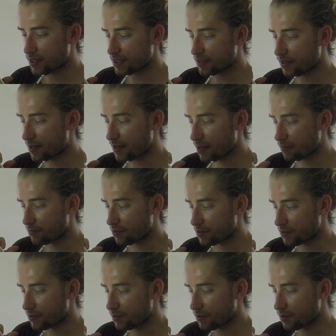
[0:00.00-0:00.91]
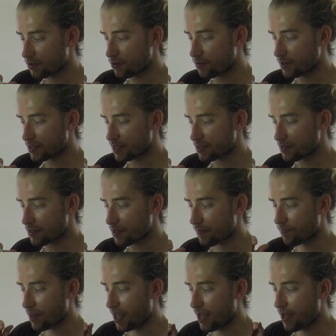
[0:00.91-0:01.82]
these line outputs? Oh, cool, is this
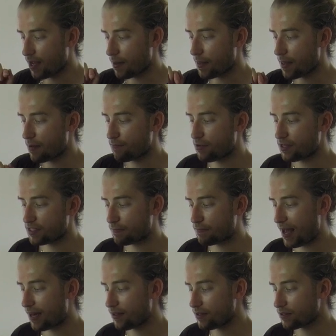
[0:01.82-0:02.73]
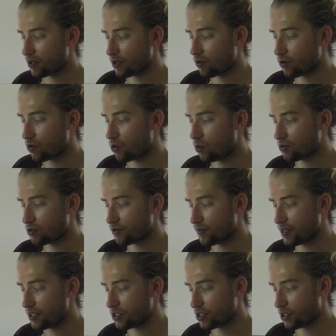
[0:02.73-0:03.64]
here? The inputs are balanced on
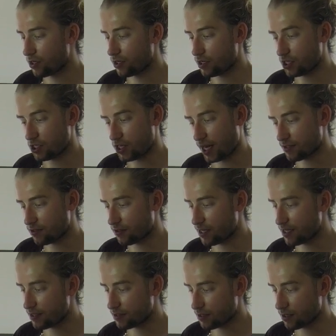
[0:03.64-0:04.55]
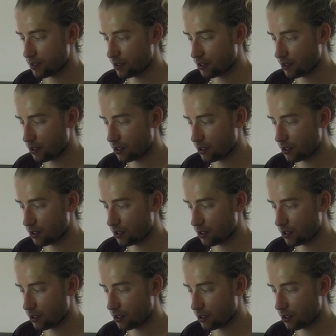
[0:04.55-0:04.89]
quarter inch jack sockets